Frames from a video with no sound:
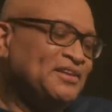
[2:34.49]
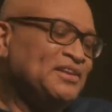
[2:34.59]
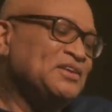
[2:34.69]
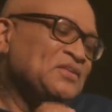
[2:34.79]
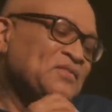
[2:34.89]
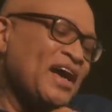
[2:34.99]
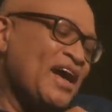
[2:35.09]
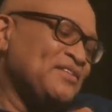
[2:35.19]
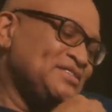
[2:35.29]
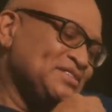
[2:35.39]
Look
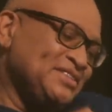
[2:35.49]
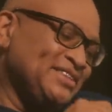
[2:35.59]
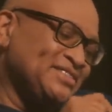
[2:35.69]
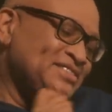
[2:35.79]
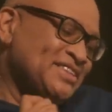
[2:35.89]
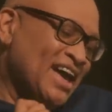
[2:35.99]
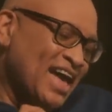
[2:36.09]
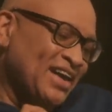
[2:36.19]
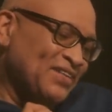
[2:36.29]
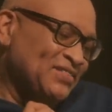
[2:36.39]
around you, little
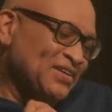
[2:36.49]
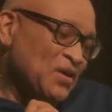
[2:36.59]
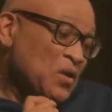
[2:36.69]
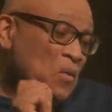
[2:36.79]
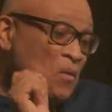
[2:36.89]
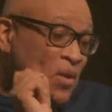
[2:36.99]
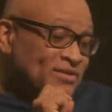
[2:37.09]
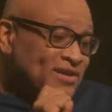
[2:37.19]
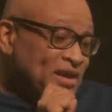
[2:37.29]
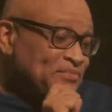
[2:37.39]
child.
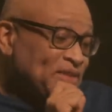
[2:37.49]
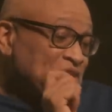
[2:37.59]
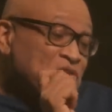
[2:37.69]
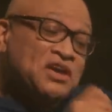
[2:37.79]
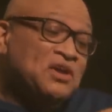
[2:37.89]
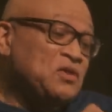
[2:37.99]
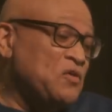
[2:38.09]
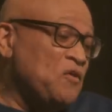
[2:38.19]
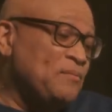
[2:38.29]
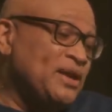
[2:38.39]
One day, you're gonna
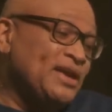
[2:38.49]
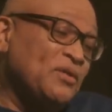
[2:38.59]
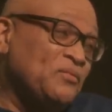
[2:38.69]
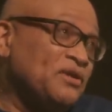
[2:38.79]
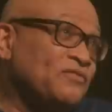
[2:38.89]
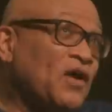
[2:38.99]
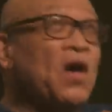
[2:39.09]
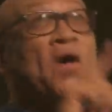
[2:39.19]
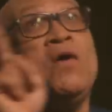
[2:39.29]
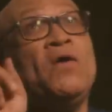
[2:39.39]
grow up and get rid of
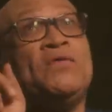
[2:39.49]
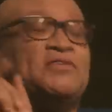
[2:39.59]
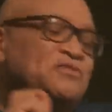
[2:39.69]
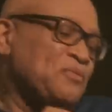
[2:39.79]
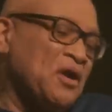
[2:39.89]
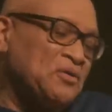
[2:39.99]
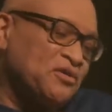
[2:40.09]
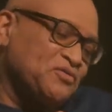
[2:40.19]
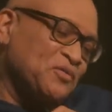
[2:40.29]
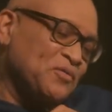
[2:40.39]
all this
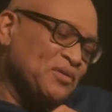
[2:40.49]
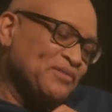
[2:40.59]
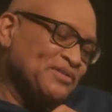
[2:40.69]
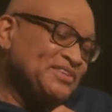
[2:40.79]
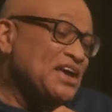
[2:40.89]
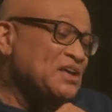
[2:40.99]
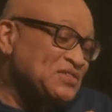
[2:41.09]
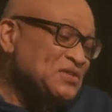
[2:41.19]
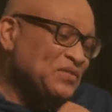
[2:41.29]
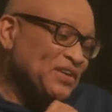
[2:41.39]
progress for women.
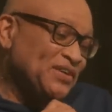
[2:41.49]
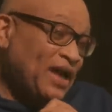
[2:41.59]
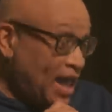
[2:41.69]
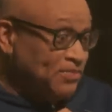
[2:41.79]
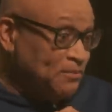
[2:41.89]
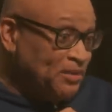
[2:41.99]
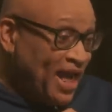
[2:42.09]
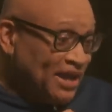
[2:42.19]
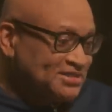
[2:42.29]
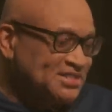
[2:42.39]
Yes, you will. And the
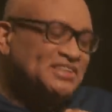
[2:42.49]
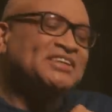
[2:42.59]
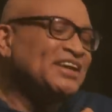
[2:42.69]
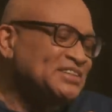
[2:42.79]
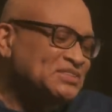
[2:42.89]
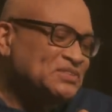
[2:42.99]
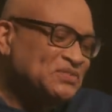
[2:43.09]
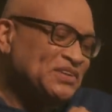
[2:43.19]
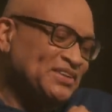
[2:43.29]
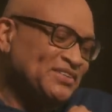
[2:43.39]
blacks. Yes, you
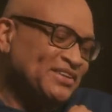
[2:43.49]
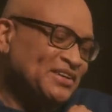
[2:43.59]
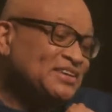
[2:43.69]
will.